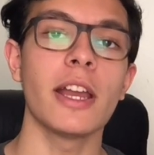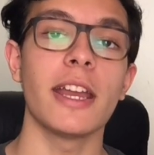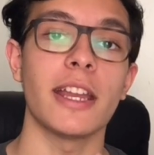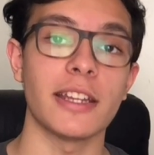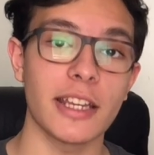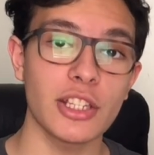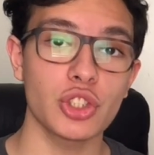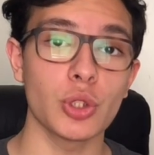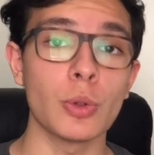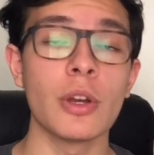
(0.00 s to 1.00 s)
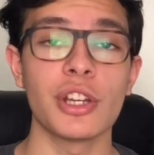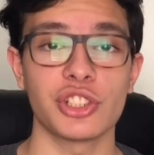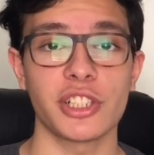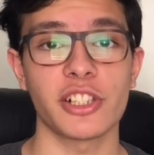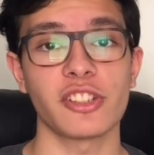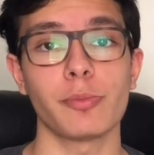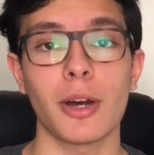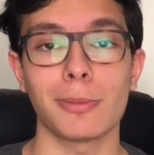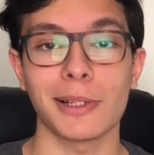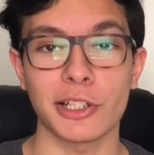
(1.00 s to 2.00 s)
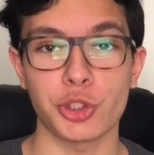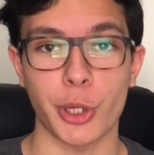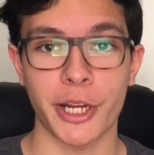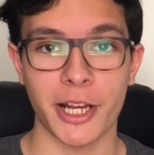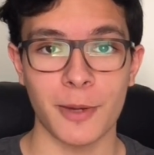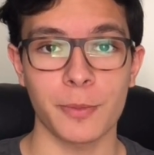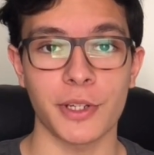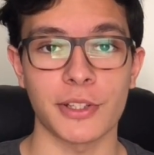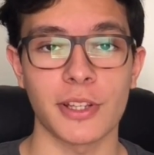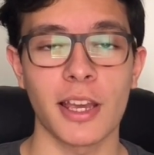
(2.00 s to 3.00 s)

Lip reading: and issue shares of publicly traded companies.